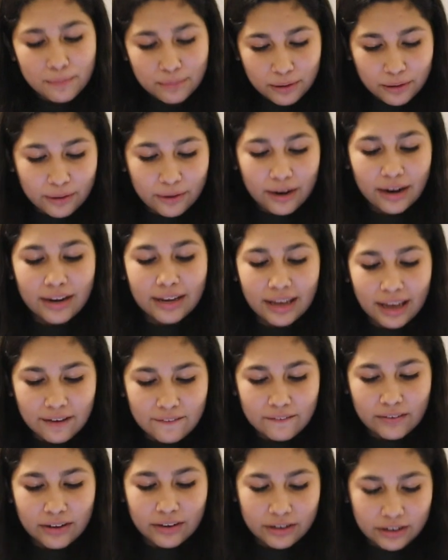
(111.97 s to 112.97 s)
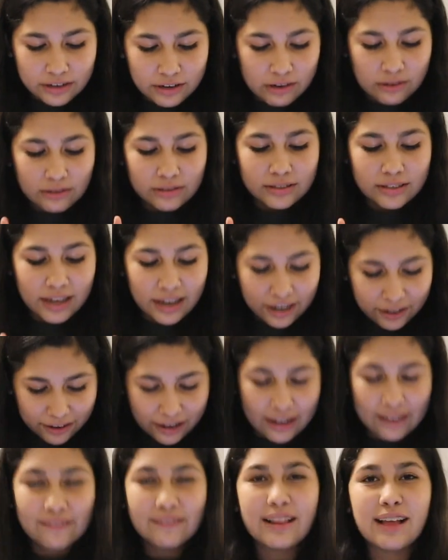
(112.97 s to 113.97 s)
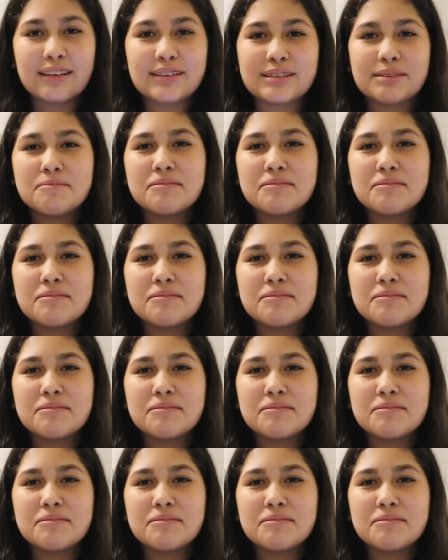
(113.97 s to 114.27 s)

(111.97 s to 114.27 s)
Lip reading: Procreate, Canva, GoodNotes, and Creative Cloud.